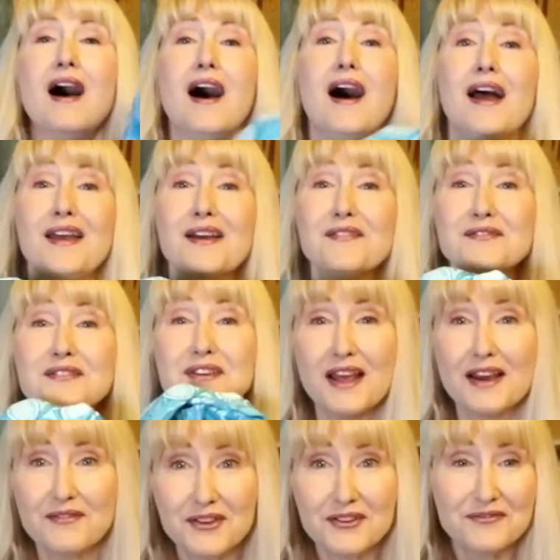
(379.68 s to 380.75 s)
I have
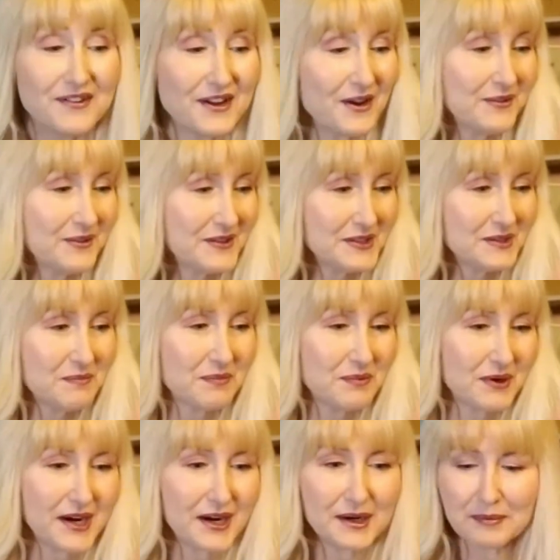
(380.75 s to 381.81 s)
never found this
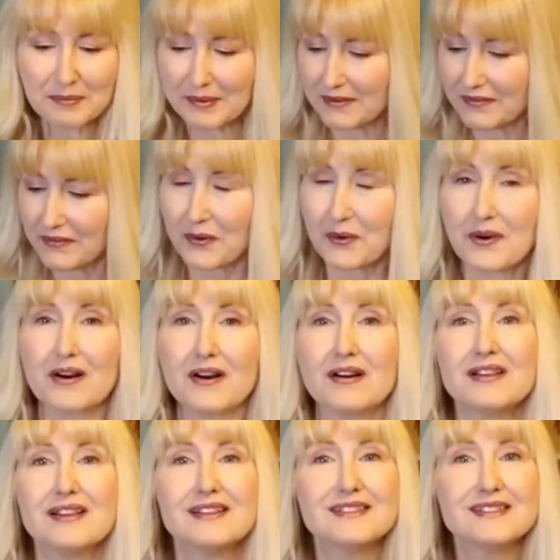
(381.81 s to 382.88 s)
brand
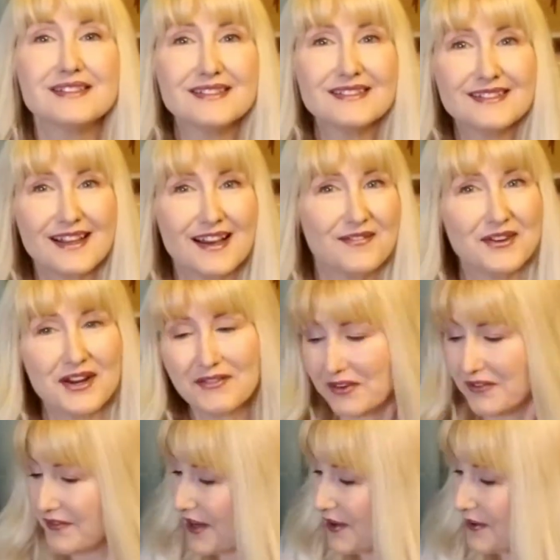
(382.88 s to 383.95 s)
before. This is, I've never
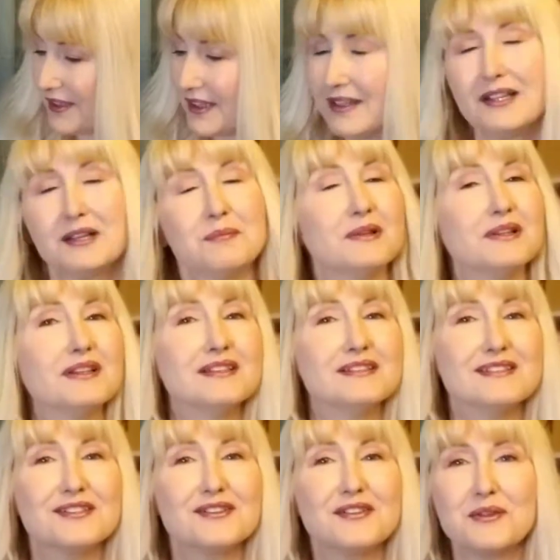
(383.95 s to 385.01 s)
found Lilly
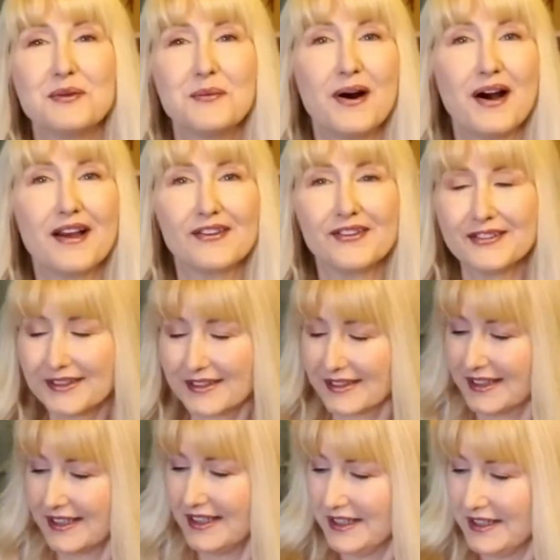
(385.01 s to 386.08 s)
Pulitzer in the wild
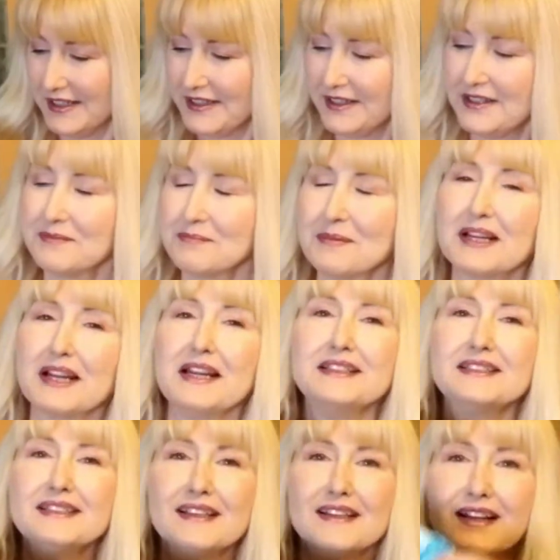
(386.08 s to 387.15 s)
but I
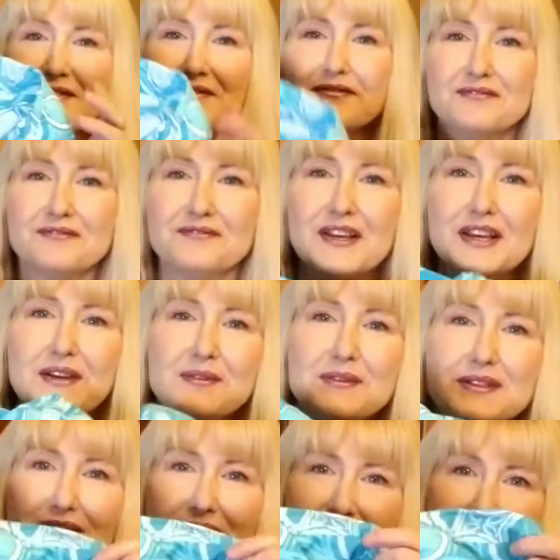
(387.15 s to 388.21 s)
did. I
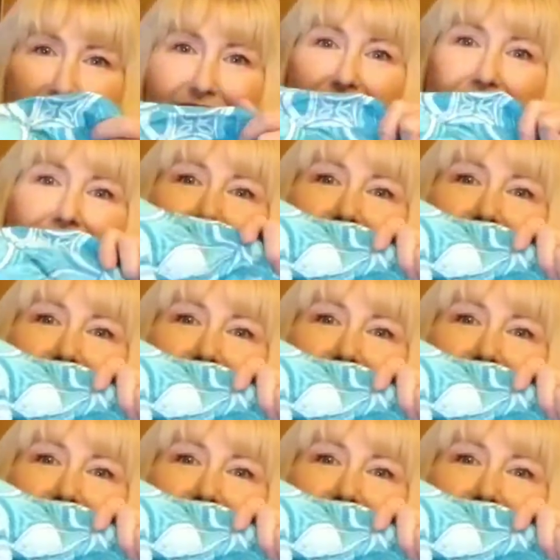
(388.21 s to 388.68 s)
found this